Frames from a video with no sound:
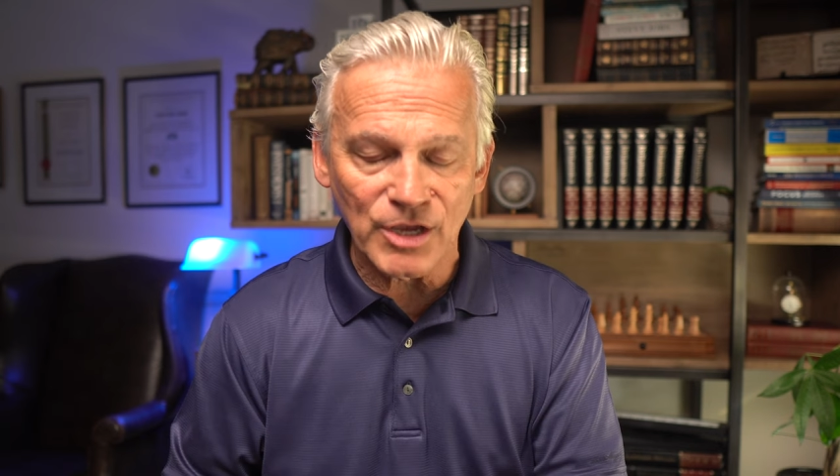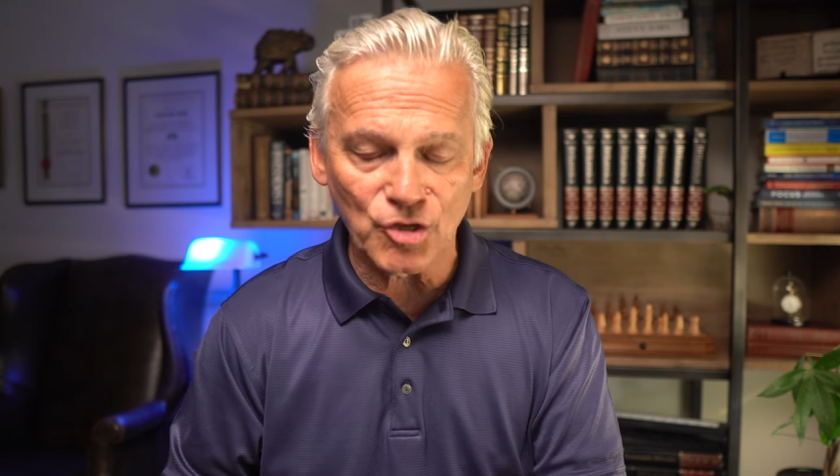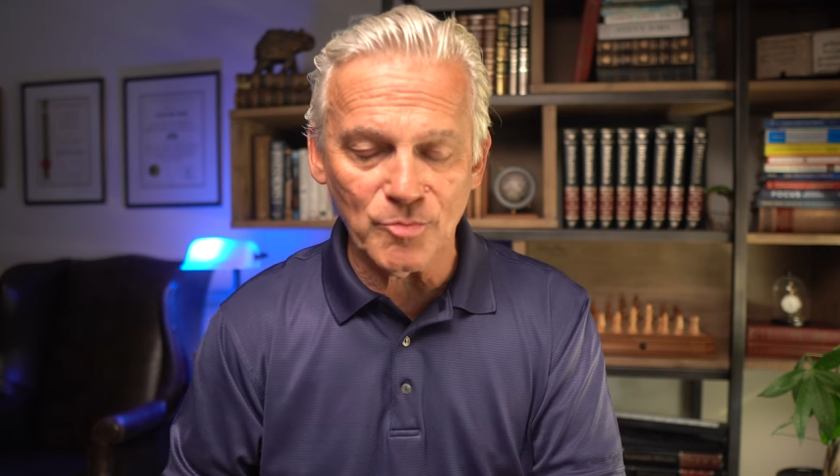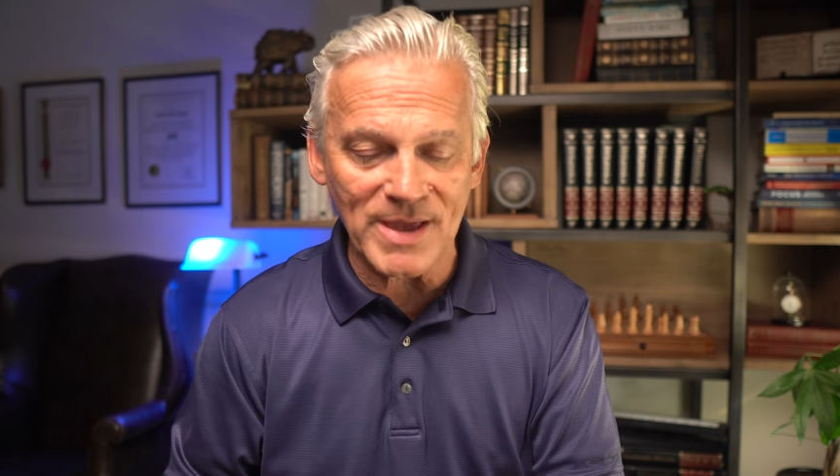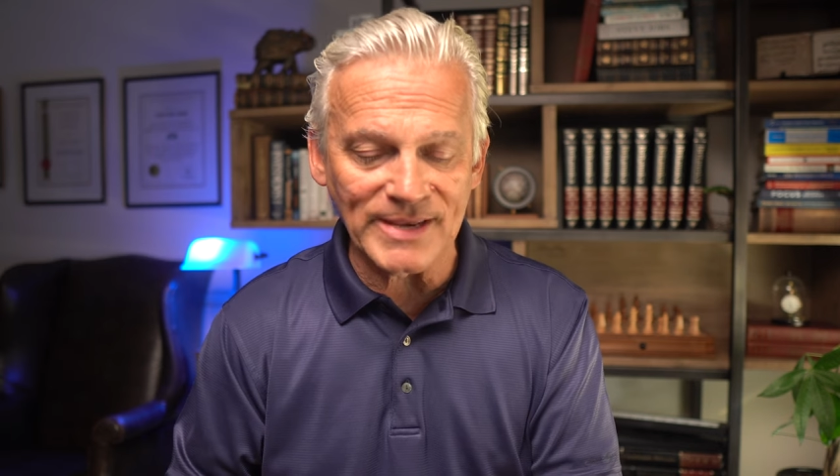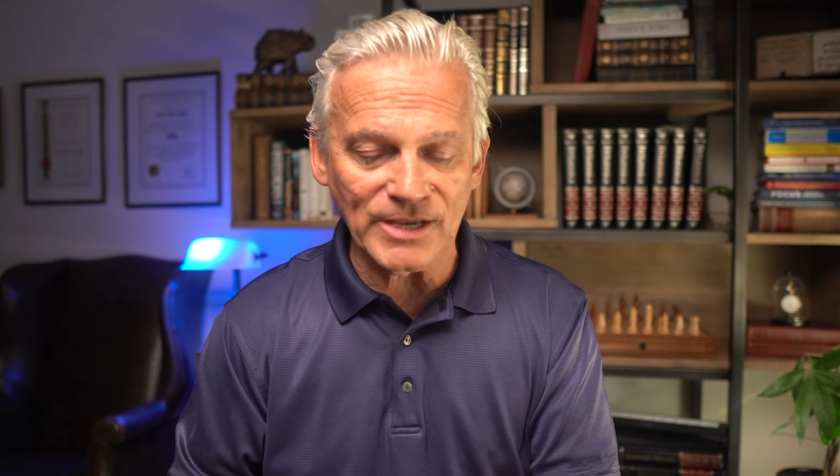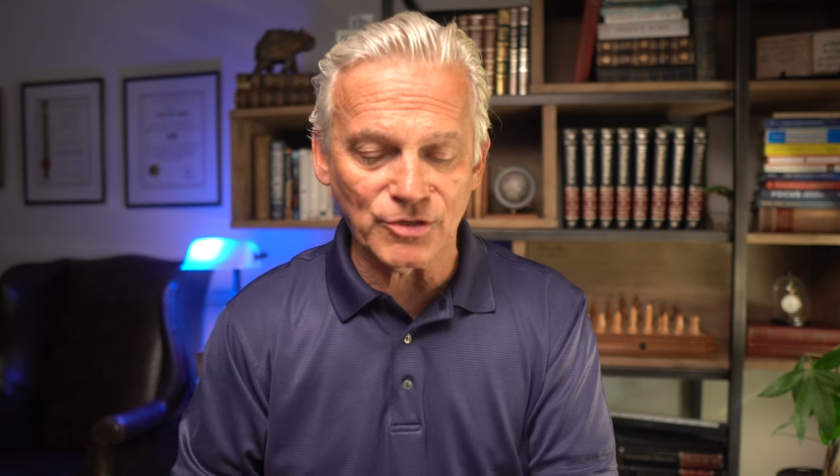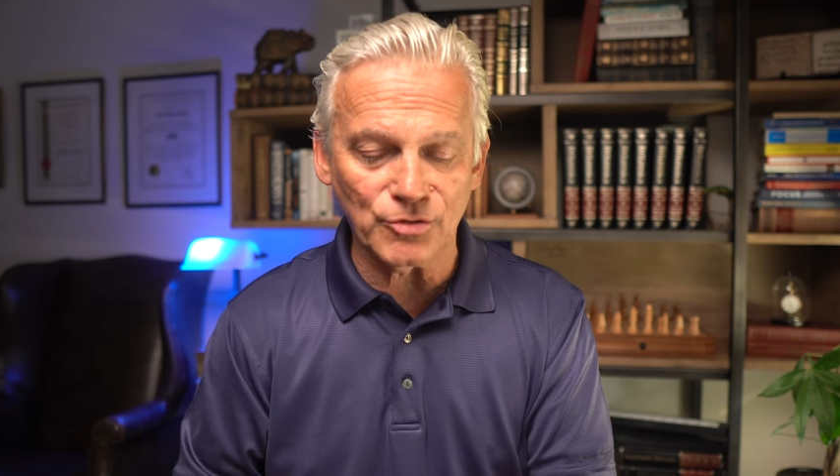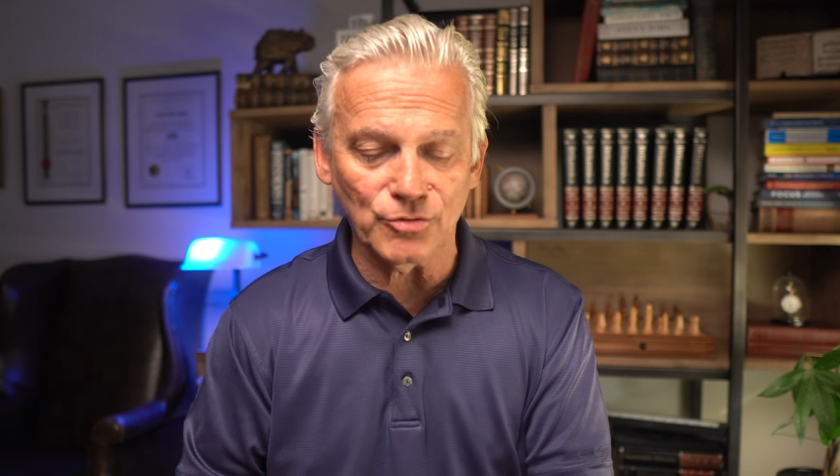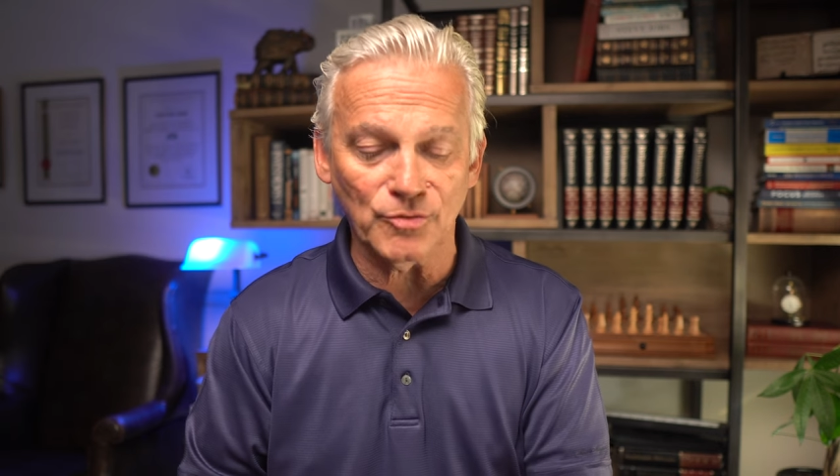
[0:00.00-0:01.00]
you may need
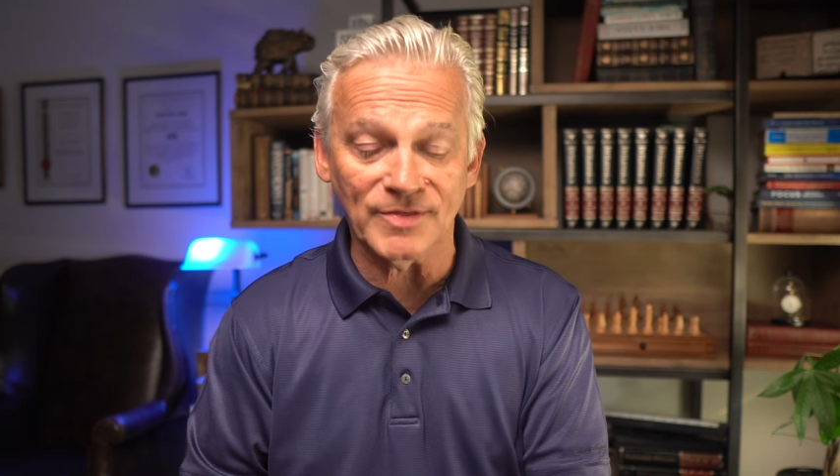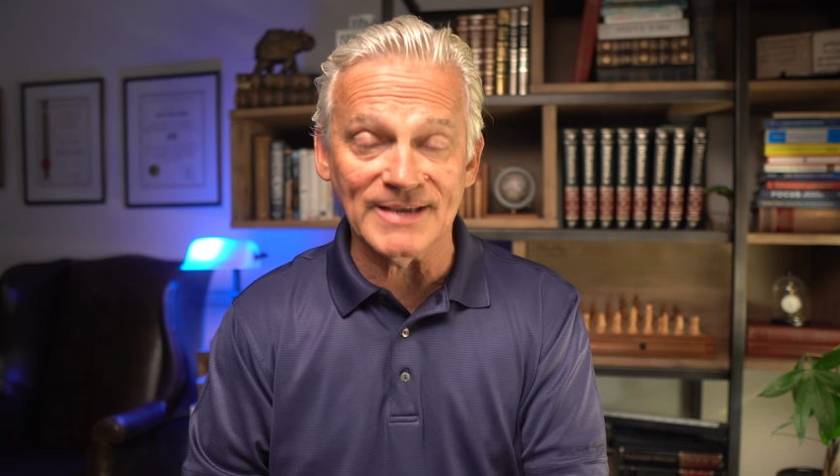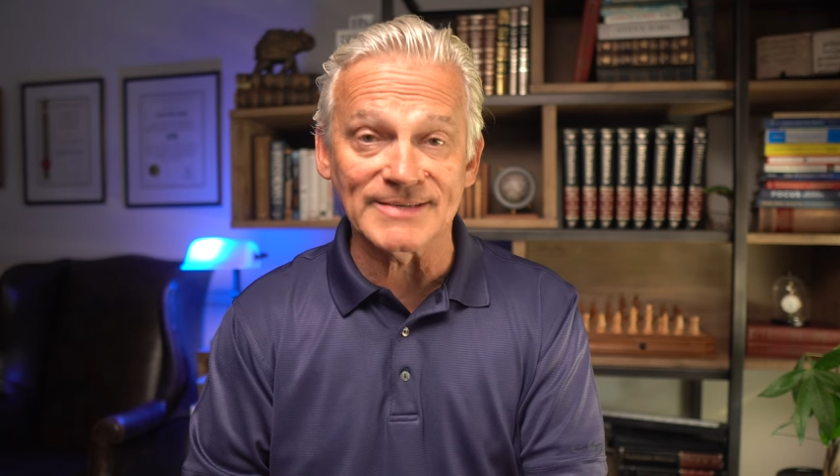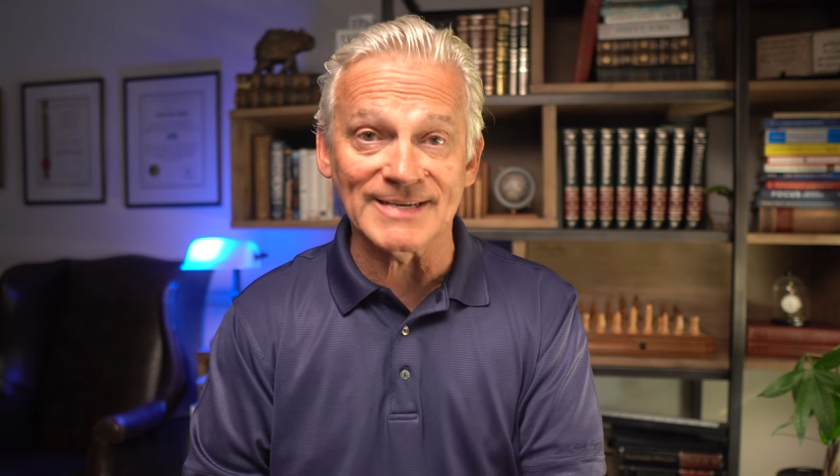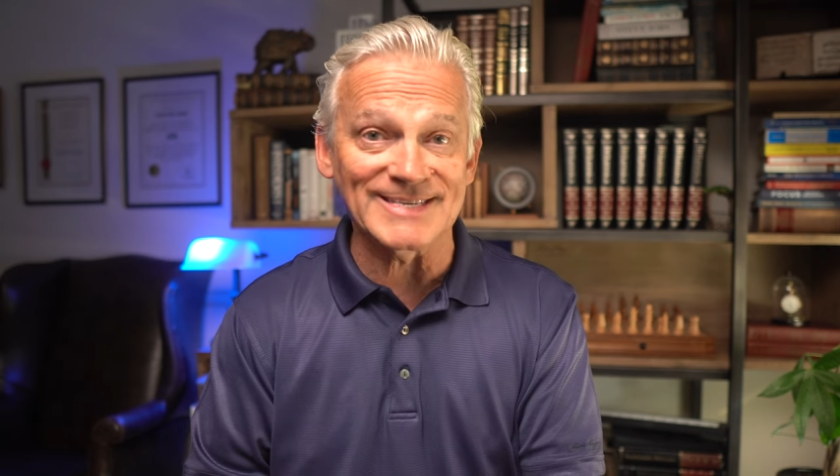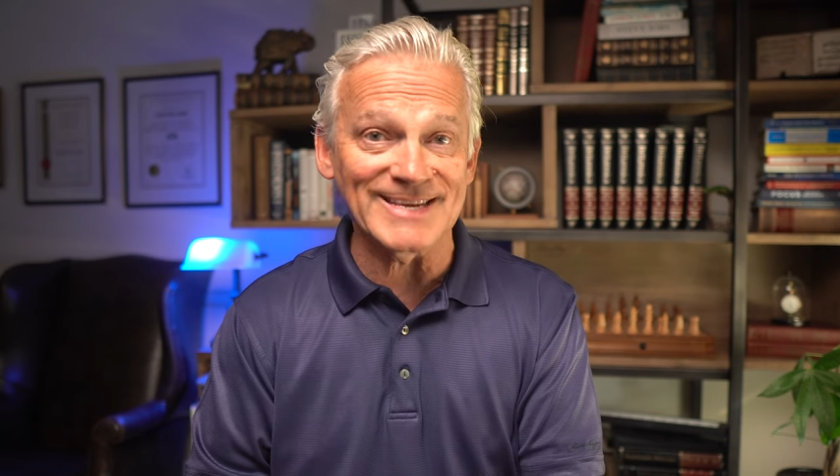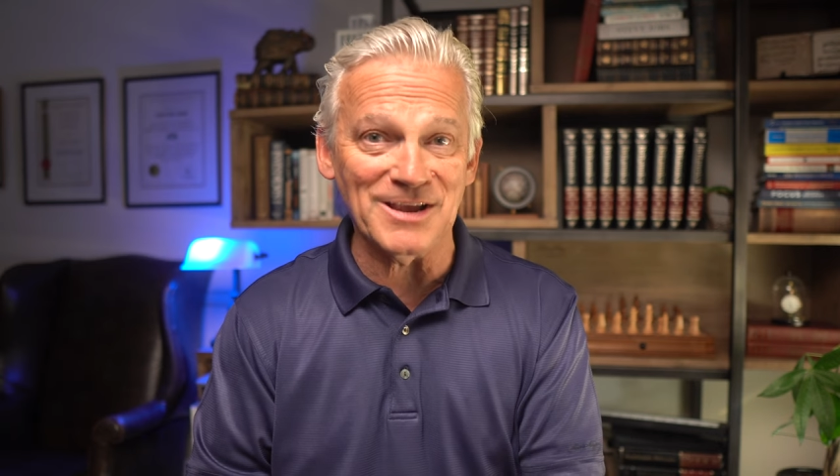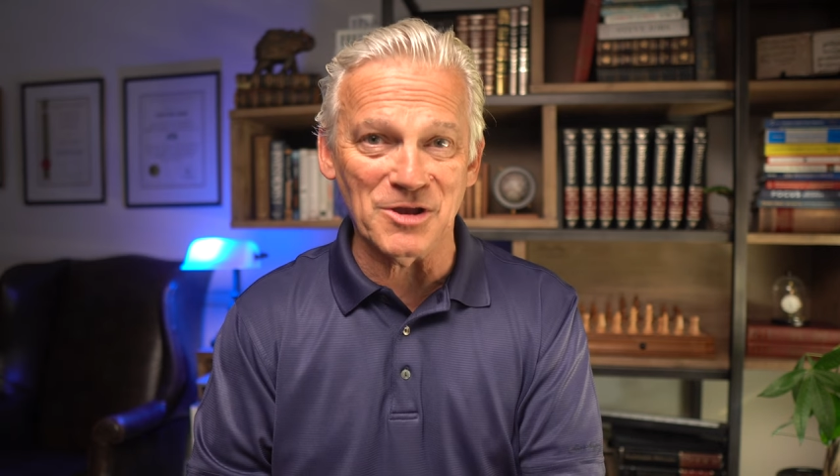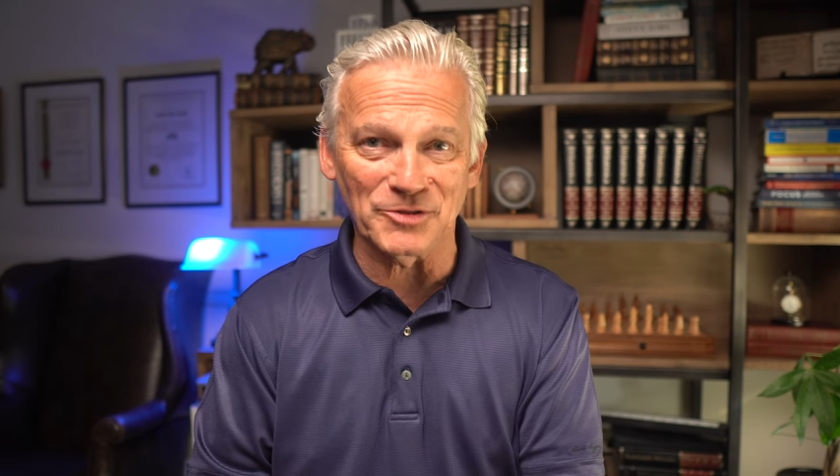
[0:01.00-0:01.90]
to do things like seeking